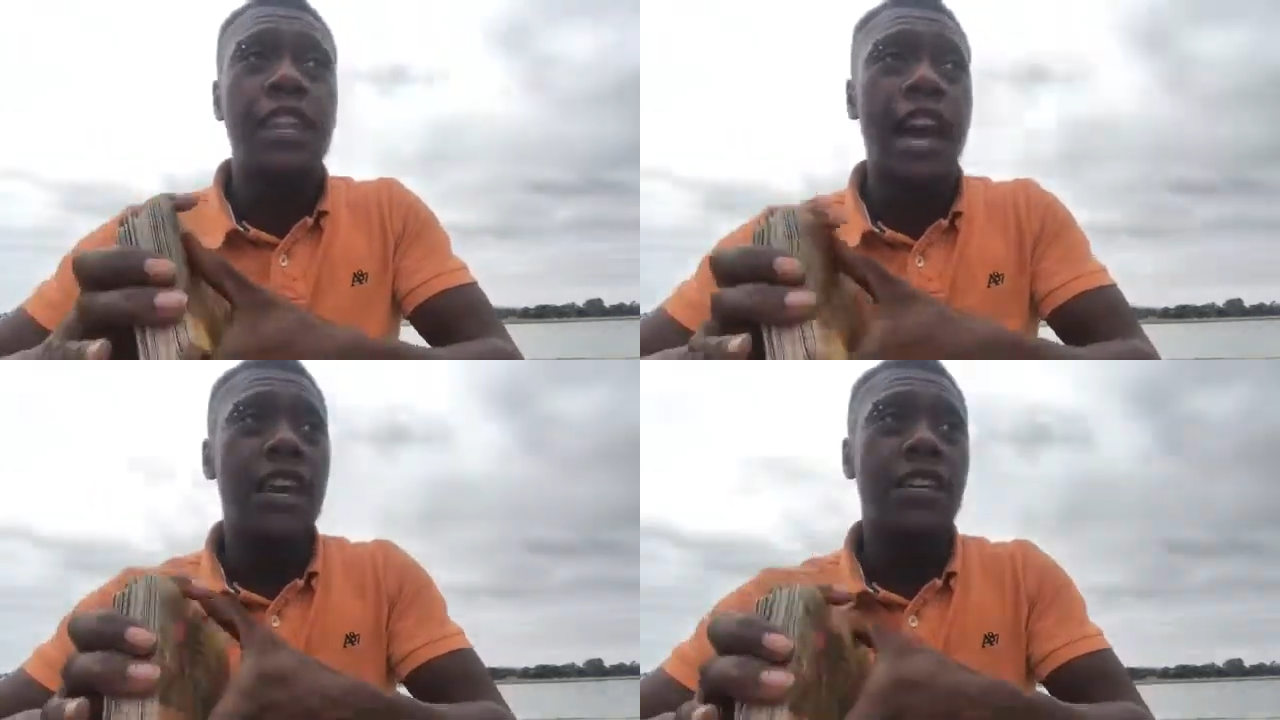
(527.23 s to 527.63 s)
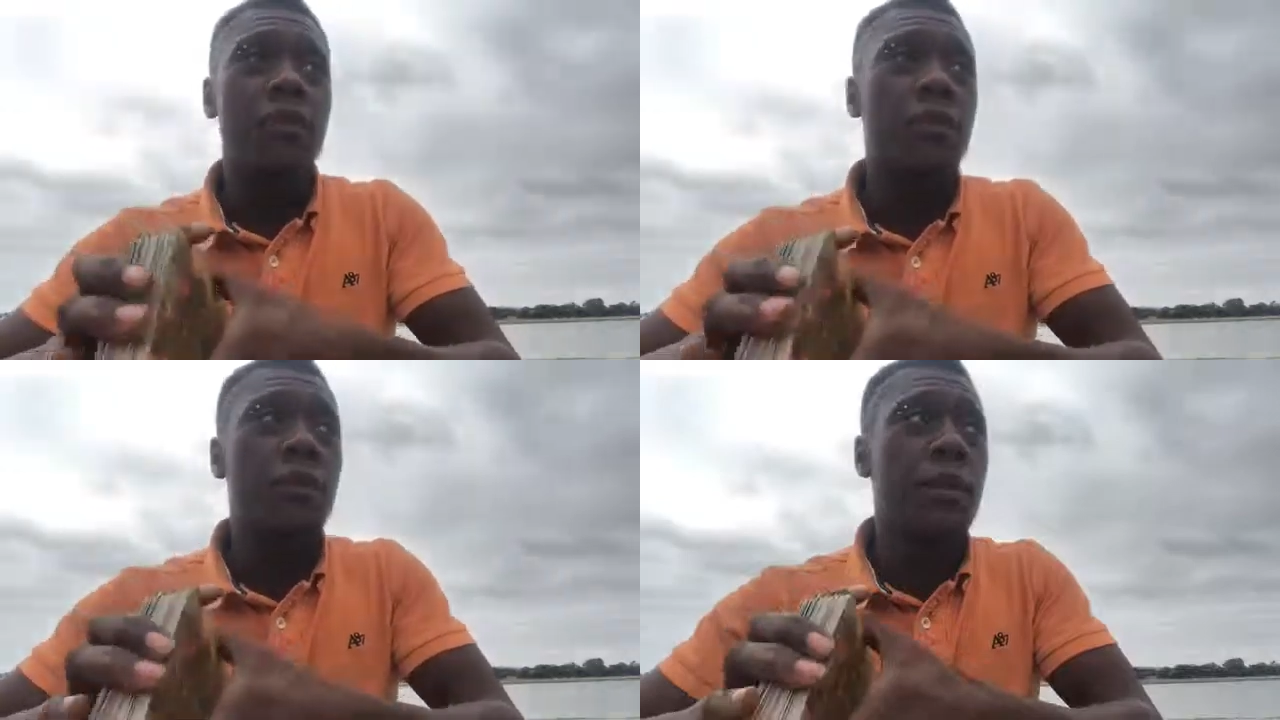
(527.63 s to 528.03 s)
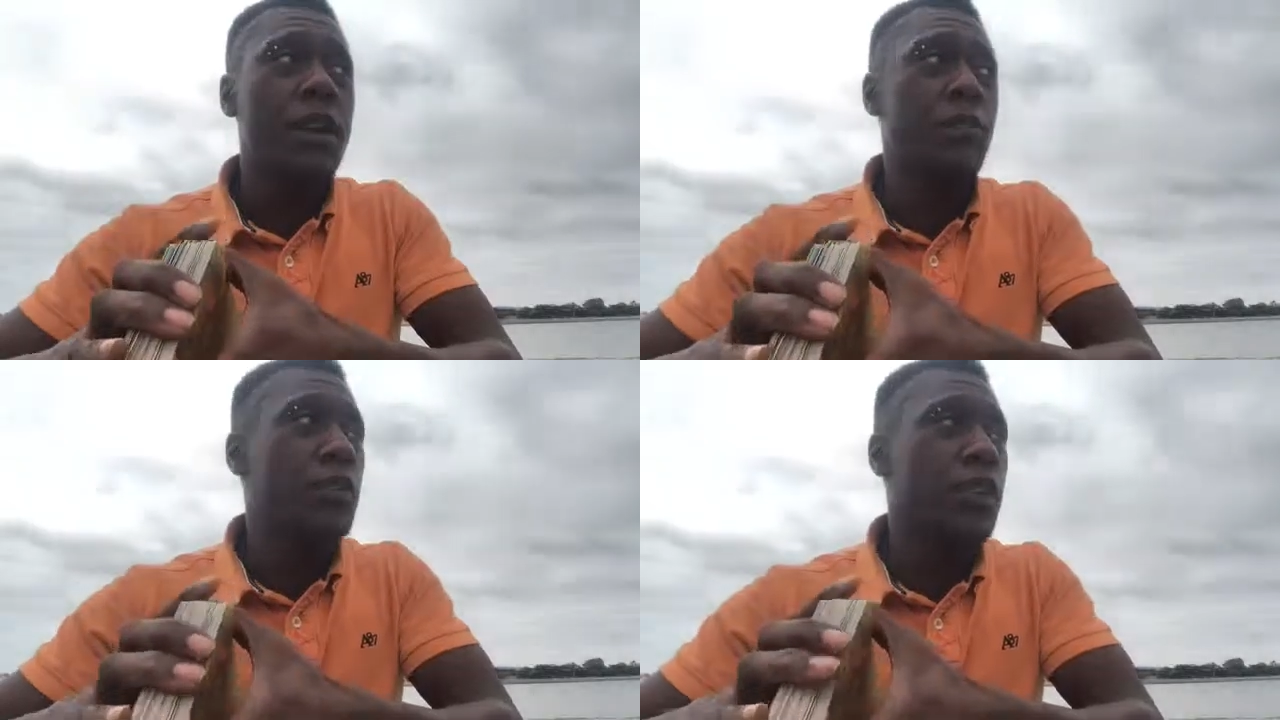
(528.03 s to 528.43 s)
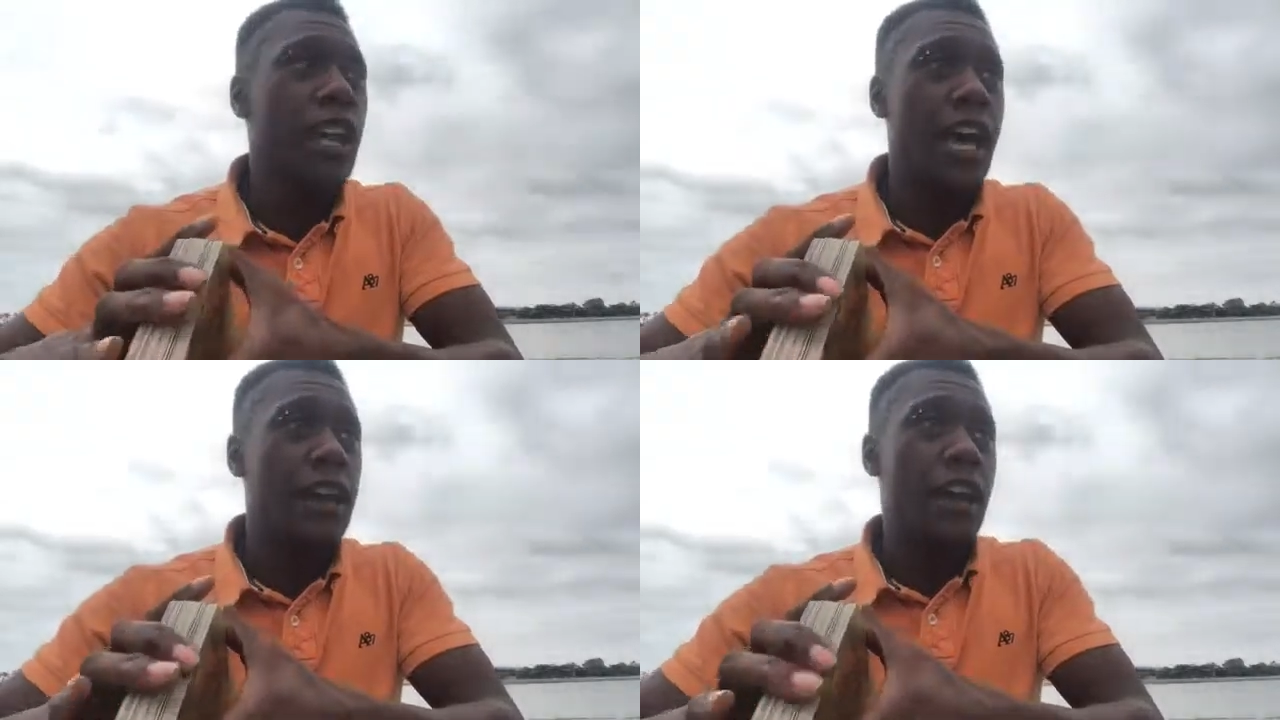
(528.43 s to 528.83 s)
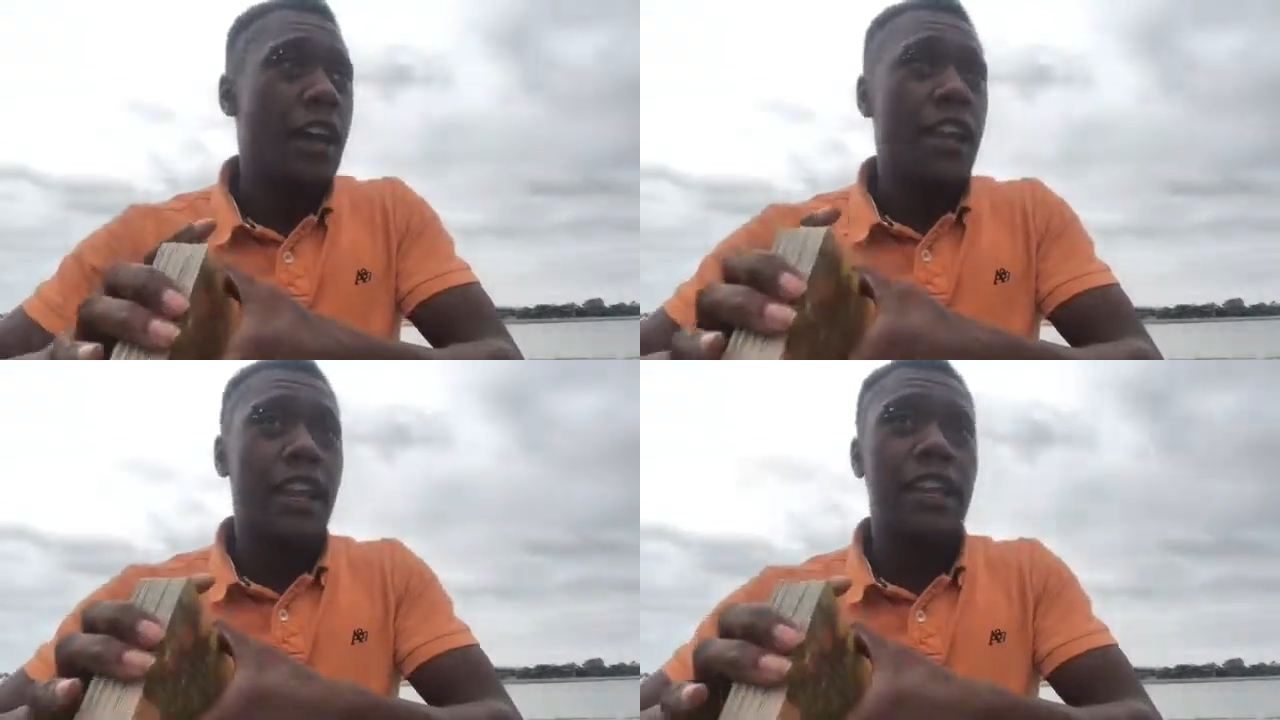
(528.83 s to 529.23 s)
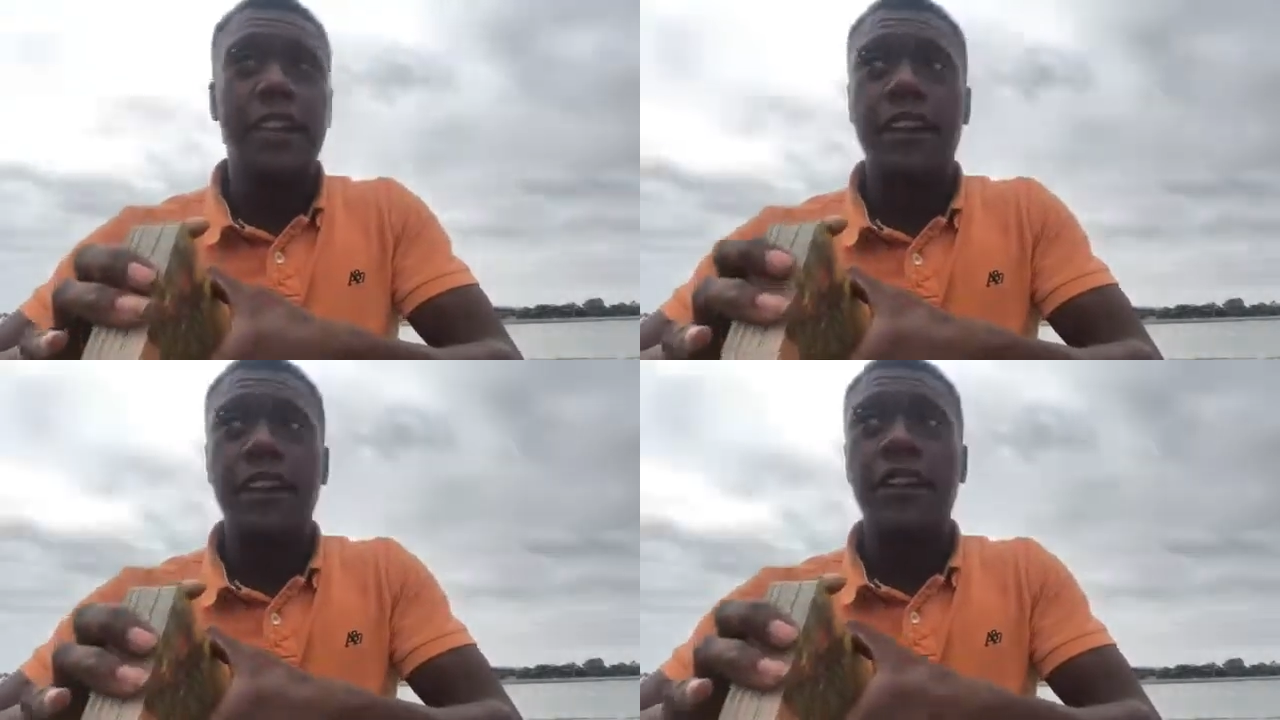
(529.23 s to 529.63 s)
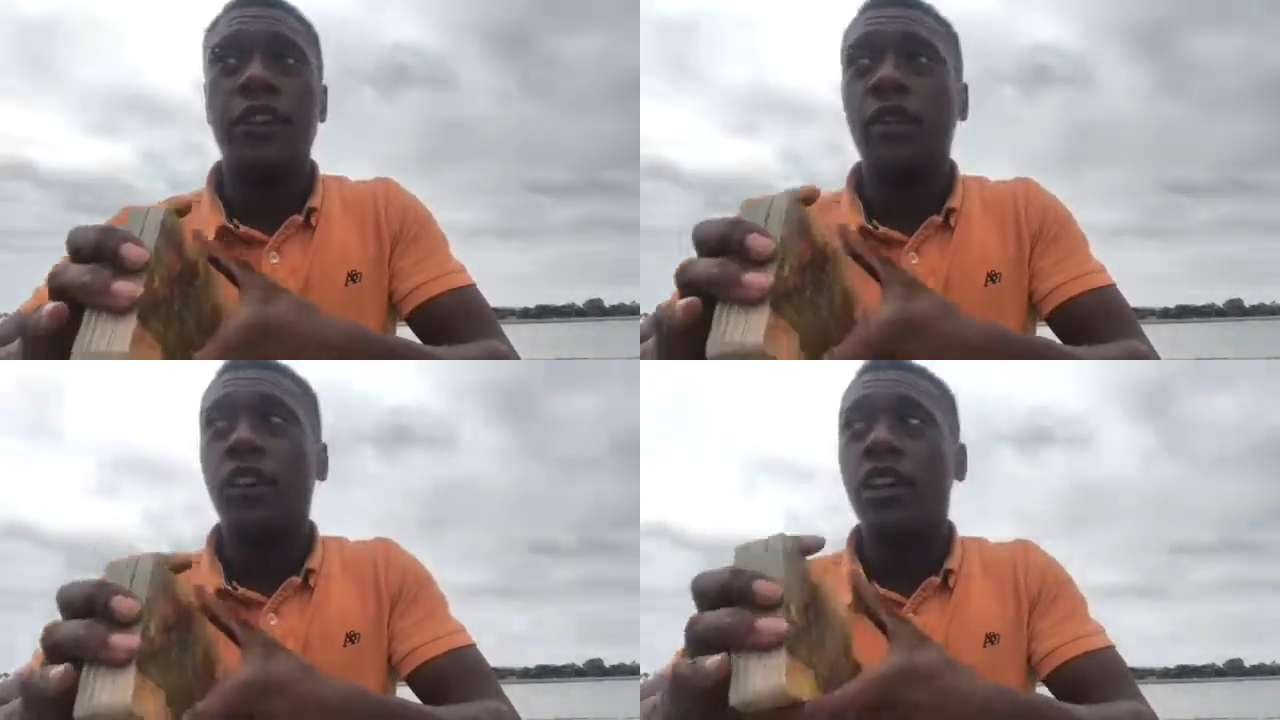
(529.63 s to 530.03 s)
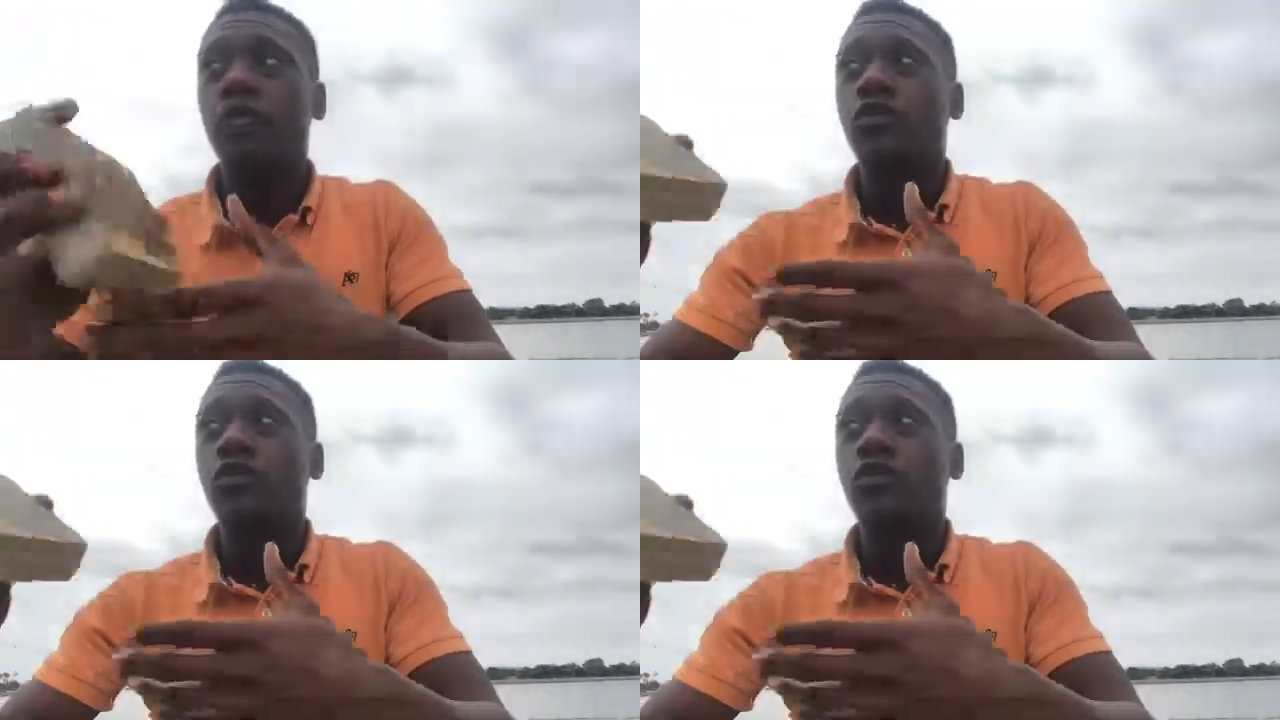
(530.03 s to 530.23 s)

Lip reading: lined up who would be in the movie, or